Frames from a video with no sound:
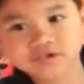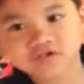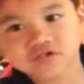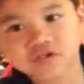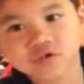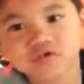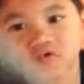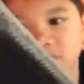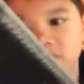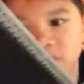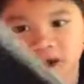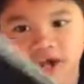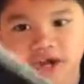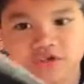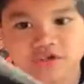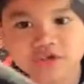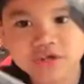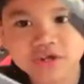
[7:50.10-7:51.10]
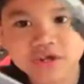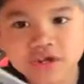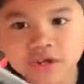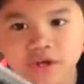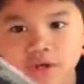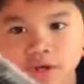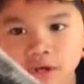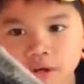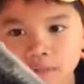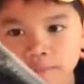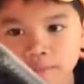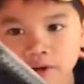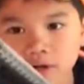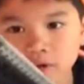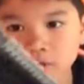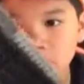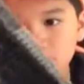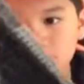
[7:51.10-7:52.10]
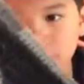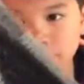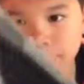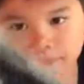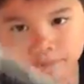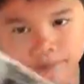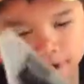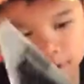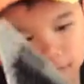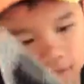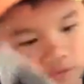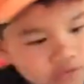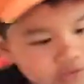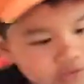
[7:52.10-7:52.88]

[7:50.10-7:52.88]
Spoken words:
controls are actually part of a battle